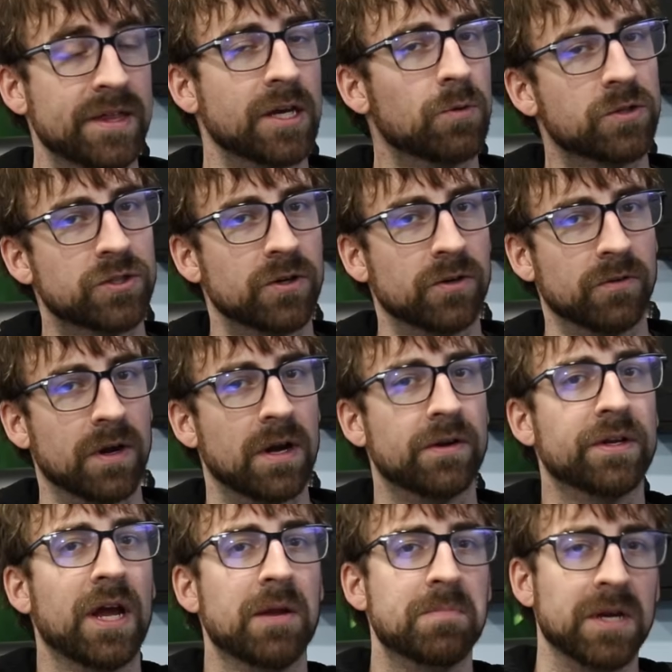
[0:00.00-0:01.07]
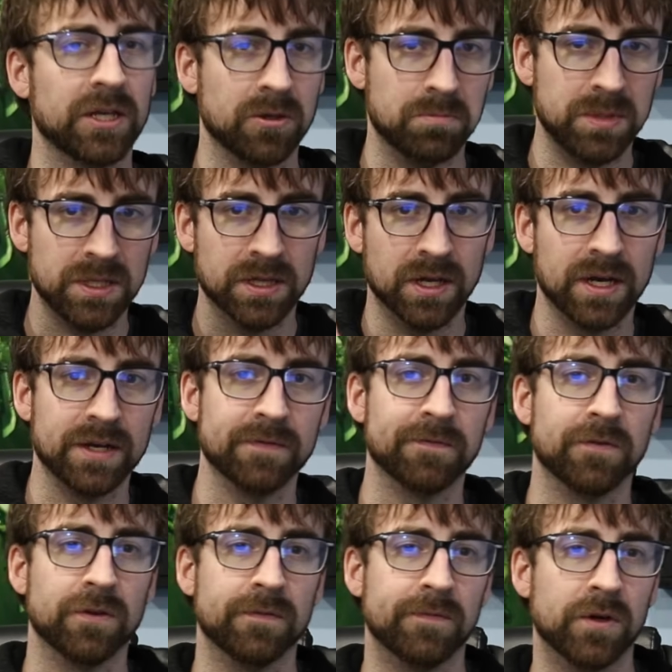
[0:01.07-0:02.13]
they would turn around and make a beeline
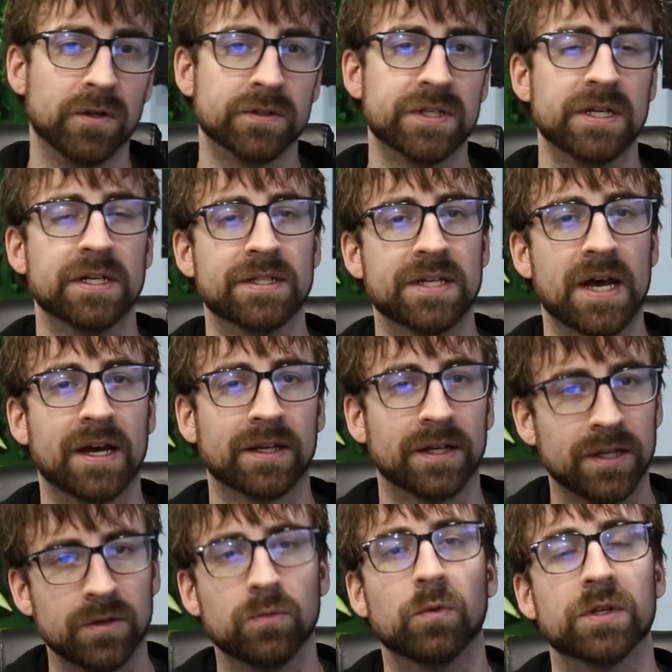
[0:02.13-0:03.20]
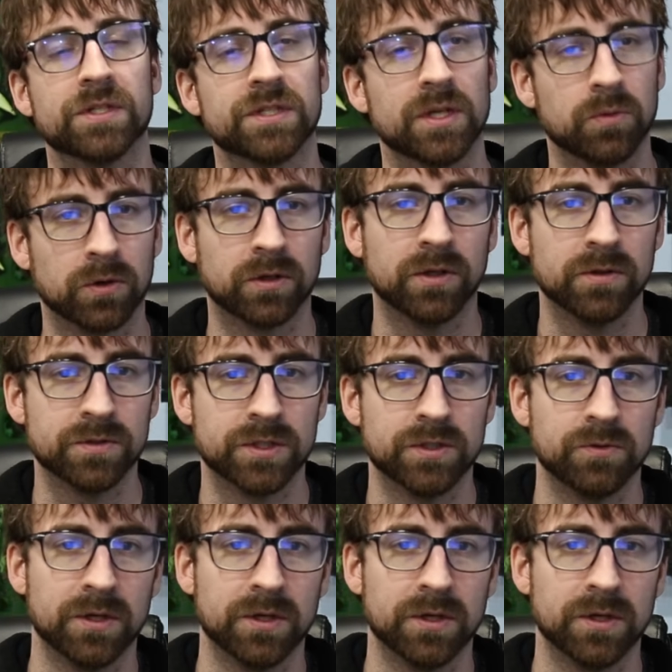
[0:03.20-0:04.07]
for the vault and attack it once they were close to